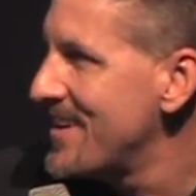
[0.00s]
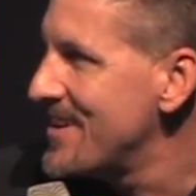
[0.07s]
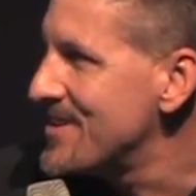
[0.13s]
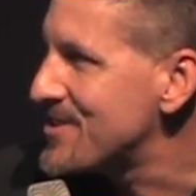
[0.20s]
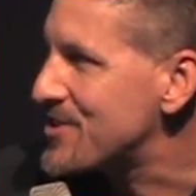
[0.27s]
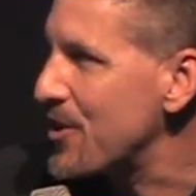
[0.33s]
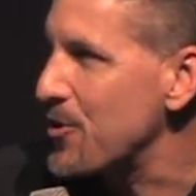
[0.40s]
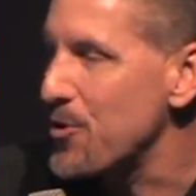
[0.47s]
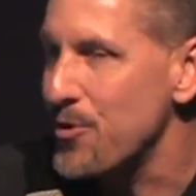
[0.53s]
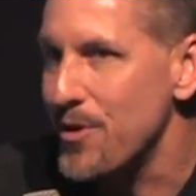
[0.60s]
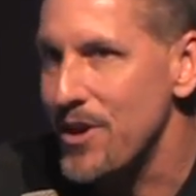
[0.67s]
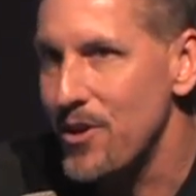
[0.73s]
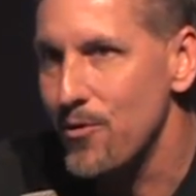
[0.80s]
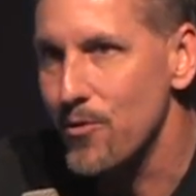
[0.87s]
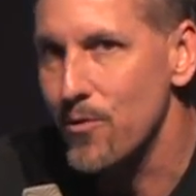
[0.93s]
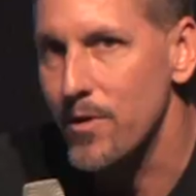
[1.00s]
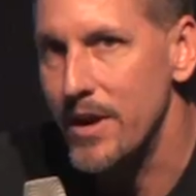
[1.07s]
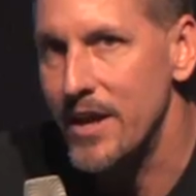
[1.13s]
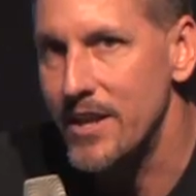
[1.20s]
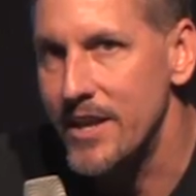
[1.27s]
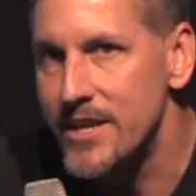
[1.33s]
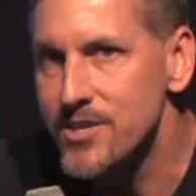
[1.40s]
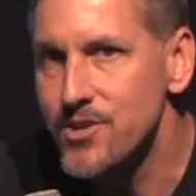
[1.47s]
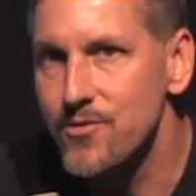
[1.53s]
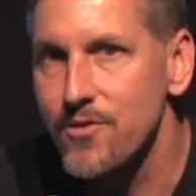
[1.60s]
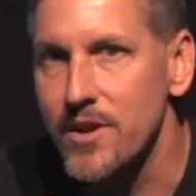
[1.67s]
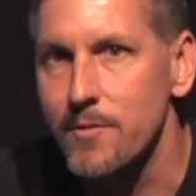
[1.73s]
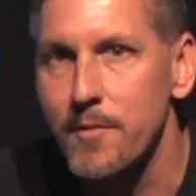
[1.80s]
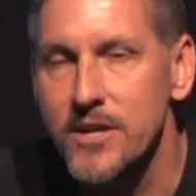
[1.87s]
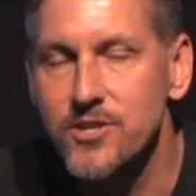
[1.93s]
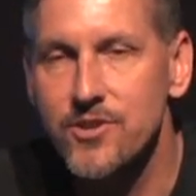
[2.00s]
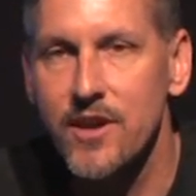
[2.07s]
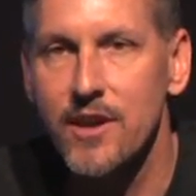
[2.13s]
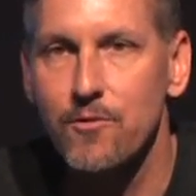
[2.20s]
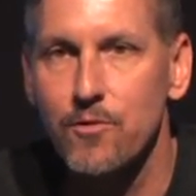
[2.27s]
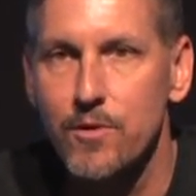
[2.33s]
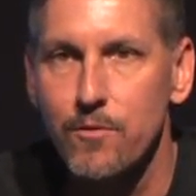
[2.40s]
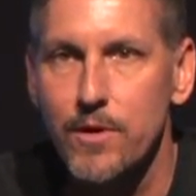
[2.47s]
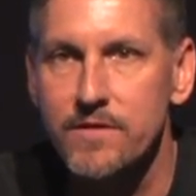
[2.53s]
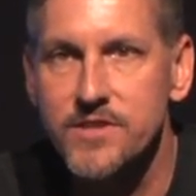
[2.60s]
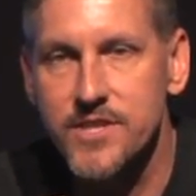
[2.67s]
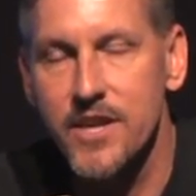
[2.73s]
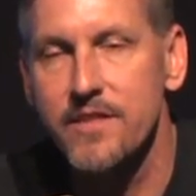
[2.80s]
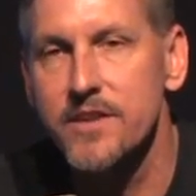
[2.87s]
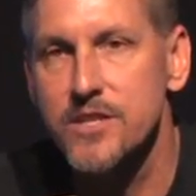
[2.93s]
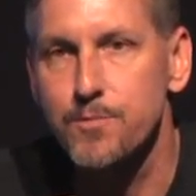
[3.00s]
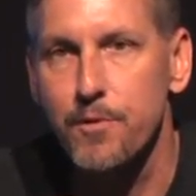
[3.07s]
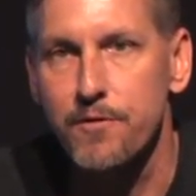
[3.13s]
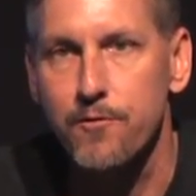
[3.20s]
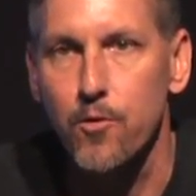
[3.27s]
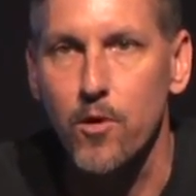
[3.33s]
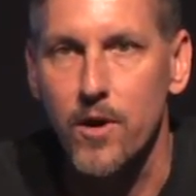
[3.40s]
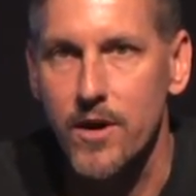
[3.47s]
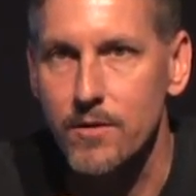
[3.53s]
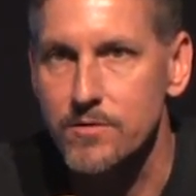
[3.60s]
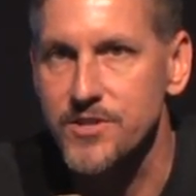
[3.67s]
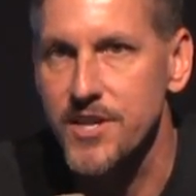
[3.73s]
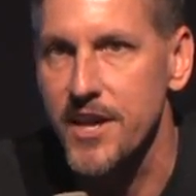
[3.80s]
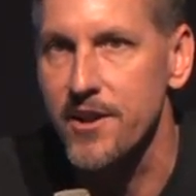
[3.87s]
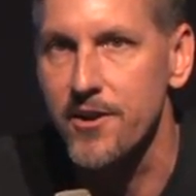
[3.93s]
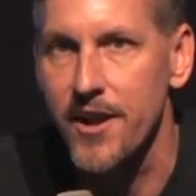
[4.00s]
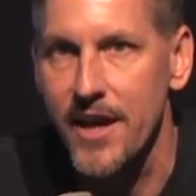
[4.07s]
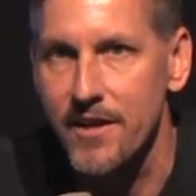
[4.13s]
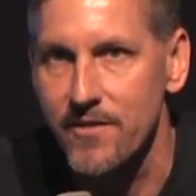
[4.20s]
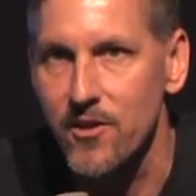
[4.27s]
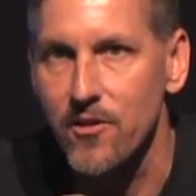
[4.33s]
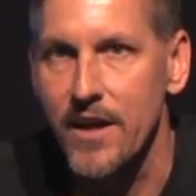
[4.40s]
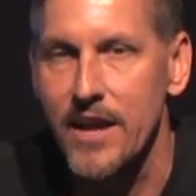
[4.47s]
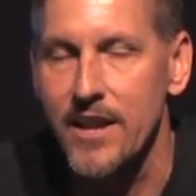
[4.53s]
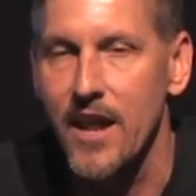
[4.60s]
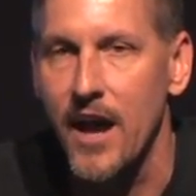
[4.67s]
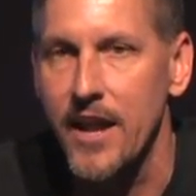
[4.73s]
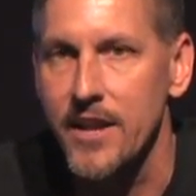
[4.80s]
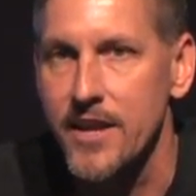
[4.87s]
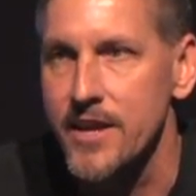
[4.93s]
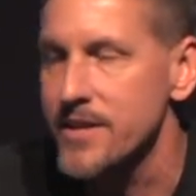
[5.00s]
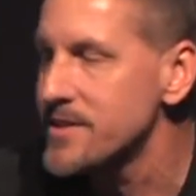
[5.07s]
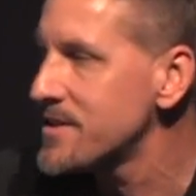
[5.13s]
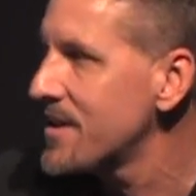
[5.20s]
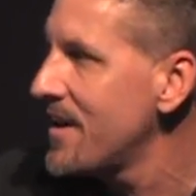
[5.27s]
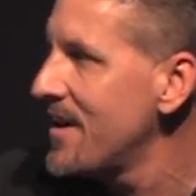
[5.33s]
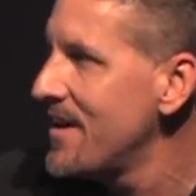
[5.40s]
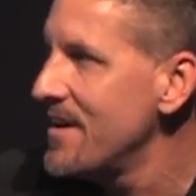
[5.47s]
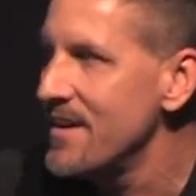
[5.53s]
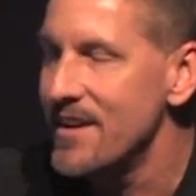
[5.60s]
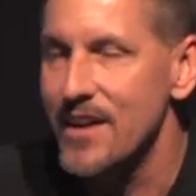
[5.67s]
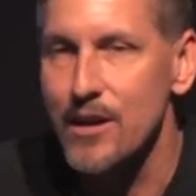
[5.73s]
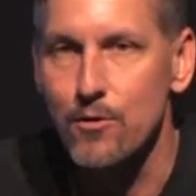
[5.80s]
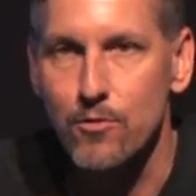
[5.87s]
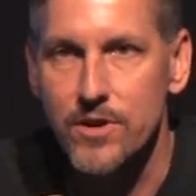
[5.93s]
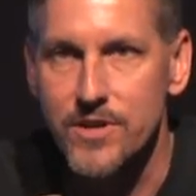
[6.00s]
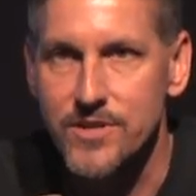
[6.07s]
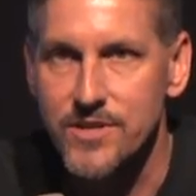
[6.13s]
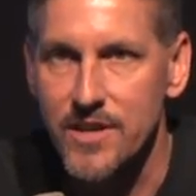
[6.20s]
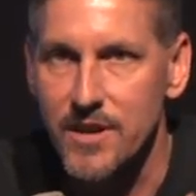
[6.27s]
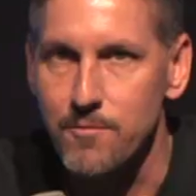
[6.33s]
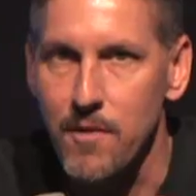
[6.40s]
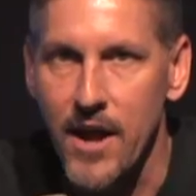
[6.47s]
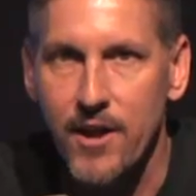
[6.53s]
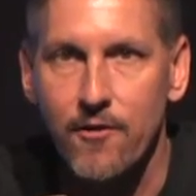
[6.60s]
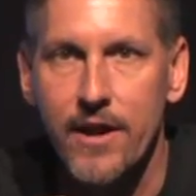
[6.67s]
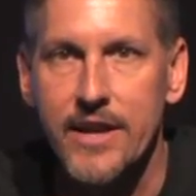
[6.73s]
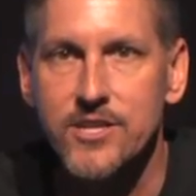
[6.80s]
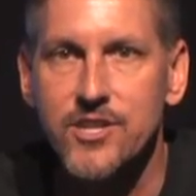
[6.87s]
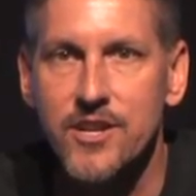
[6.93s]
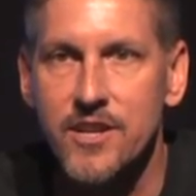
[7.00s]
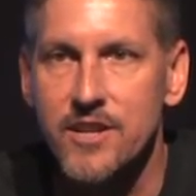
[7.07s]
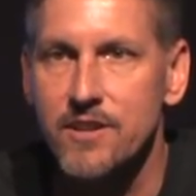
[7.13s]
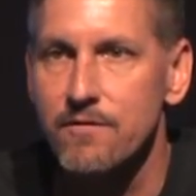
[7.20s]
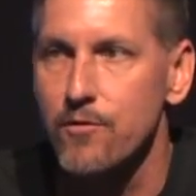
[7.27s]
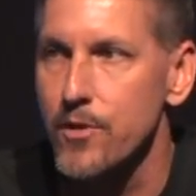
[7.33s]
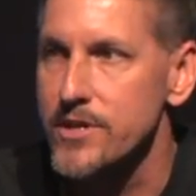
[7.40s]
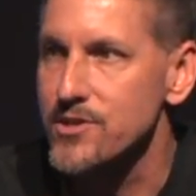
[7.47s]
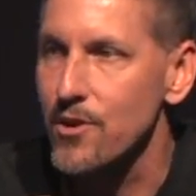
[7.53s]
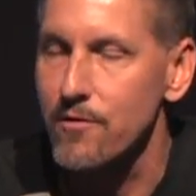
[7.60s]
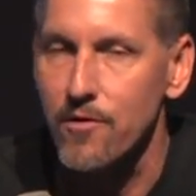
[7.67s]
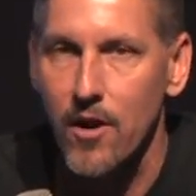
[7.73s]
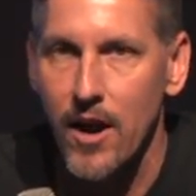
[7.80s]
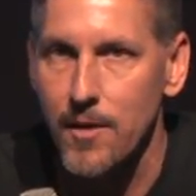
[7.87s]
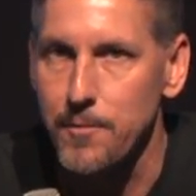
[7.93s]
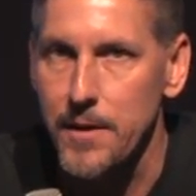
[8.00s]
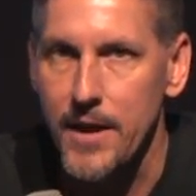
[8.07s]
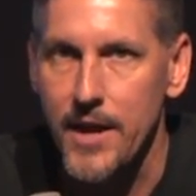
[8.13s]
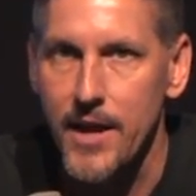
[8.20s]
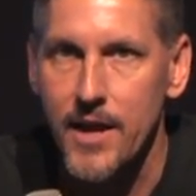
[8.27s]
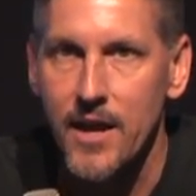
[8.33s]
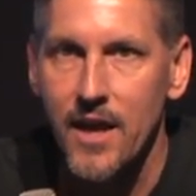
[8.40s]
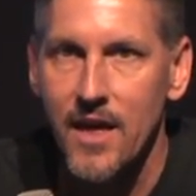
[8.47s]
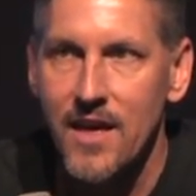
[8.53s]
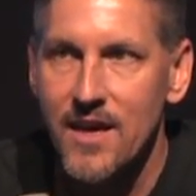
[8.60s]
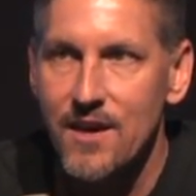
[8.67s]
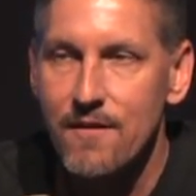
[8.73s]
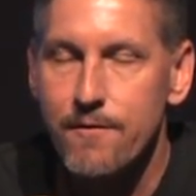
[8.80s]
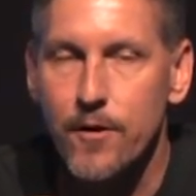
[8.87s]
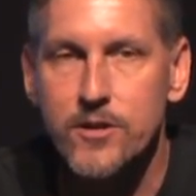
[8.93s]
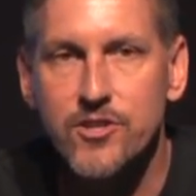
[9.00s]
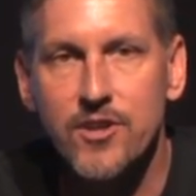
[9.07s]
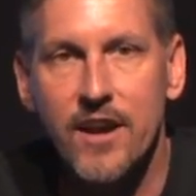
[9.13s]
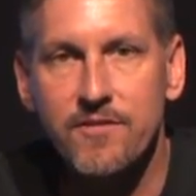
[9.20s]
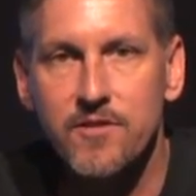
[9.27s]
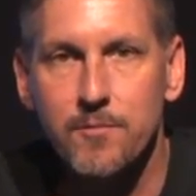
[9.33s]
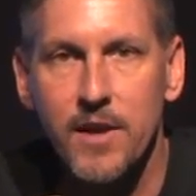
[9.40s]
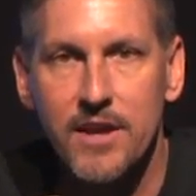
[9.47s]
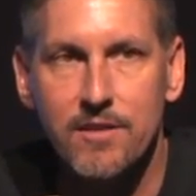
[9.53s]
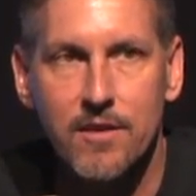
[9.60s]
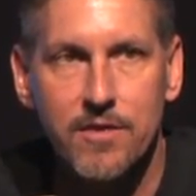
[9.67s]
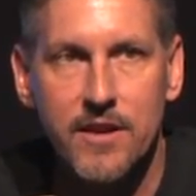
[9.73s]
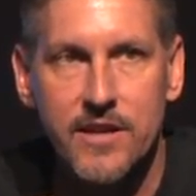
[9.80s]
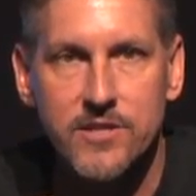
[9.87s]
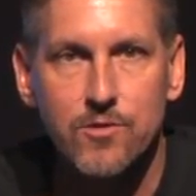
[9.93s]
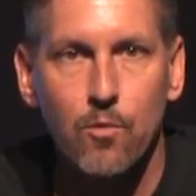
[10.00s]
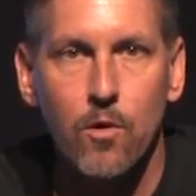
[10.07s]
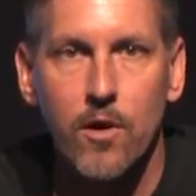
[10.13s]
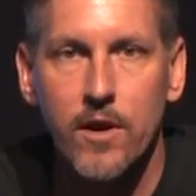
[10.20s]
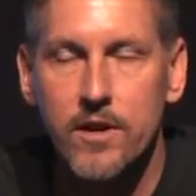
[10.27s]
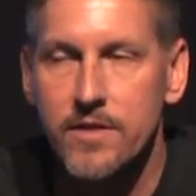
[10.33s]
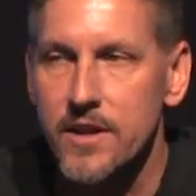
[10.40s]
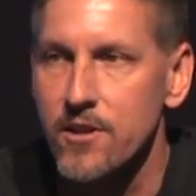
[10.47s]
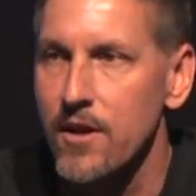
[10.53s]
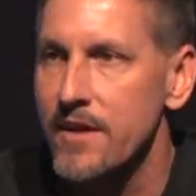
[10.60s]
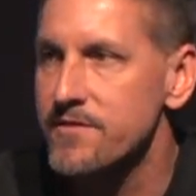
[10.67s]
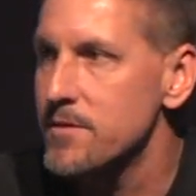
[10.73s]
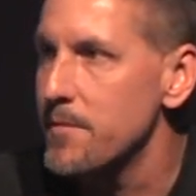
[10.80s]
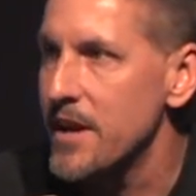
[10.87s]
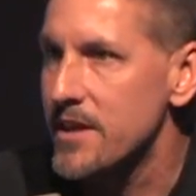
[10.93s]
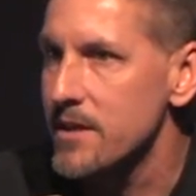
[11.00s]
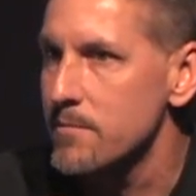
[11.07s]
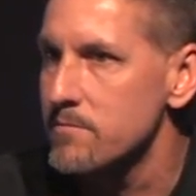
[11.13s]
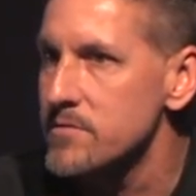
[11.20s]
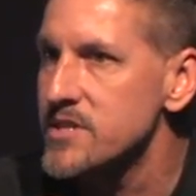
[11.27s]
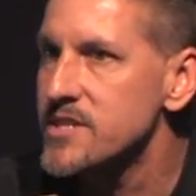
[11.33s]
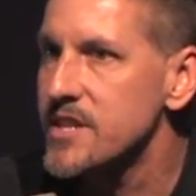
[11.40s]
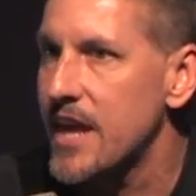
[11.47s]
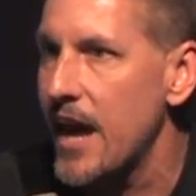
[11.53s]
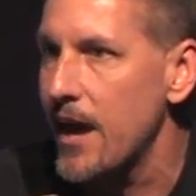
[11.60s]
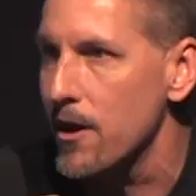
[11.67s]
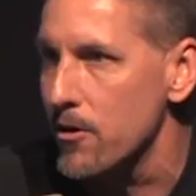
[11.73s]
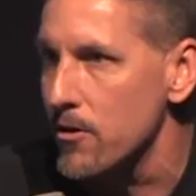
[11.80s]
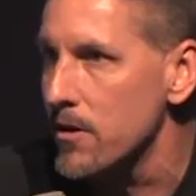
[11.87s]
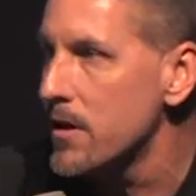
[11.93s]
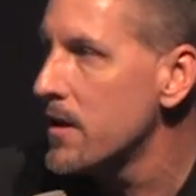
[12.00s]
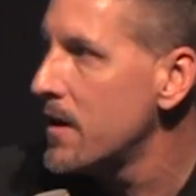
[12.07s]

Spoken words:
So you initially, much like when we've seen this before, it was the internet in the late 90s, it was the migration into voice over IP. First you have to make the things work, then you have to make them scale.